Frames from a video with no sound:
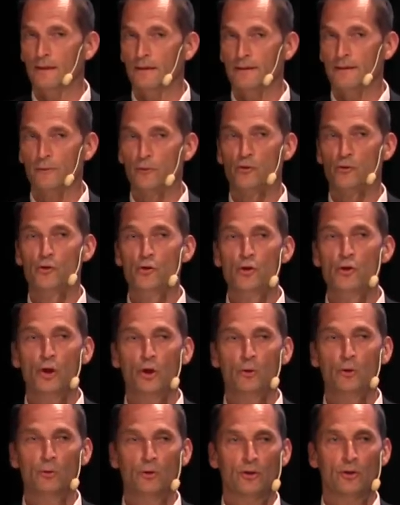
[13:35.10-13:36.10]
There is
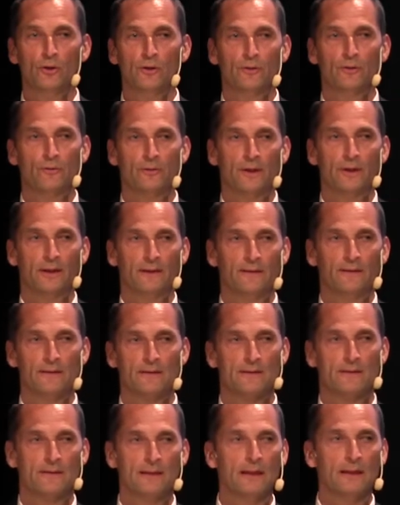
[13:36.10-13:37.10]
no contract that
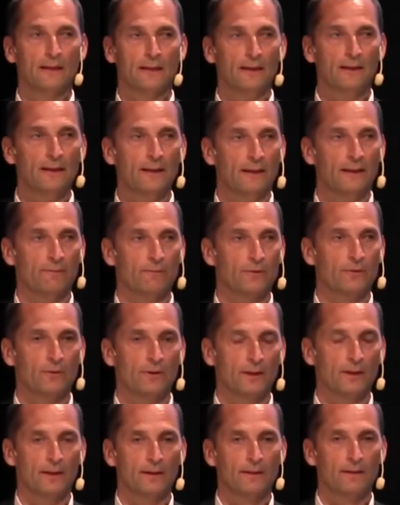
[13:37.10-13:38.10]
Stena have
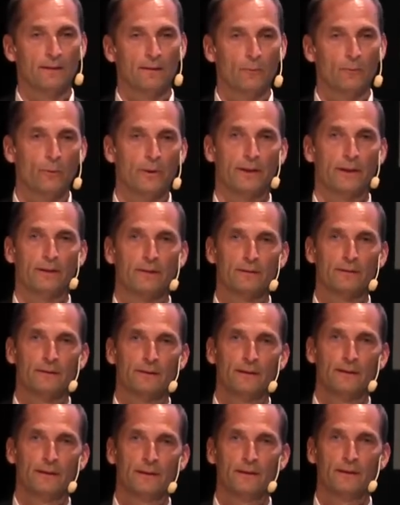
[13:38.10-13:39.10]
today where
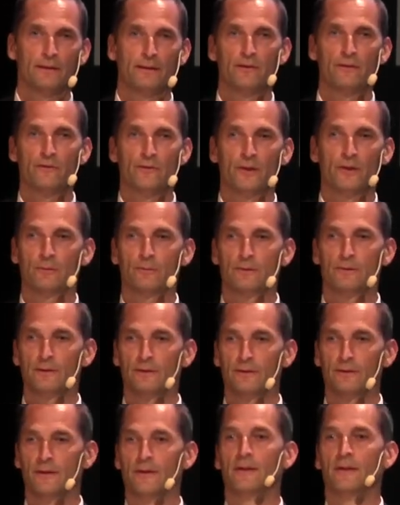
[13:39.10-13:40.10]
it is
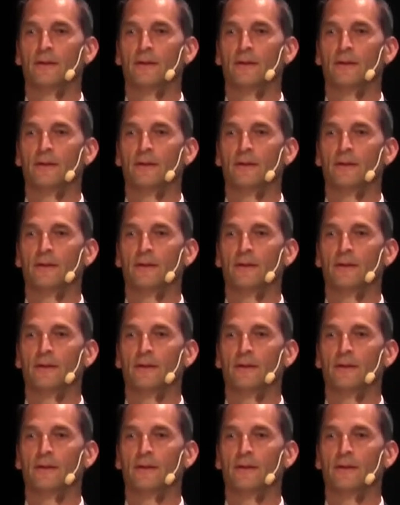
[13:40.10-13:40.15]
noted